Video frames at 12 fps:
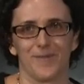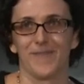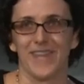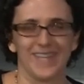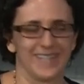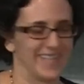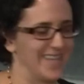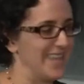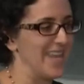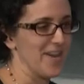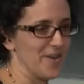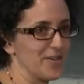face and
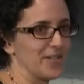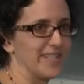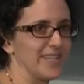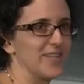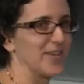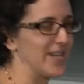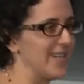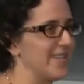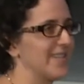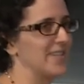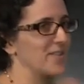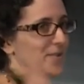they understand Chinese,
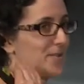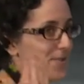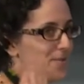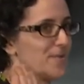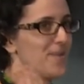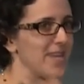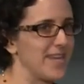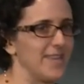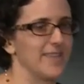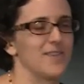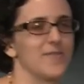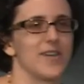then you're, you're thinking
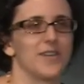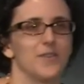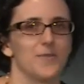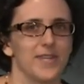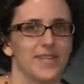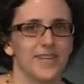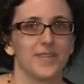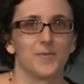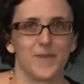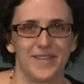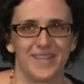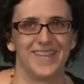that you're not doing it as
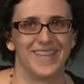well.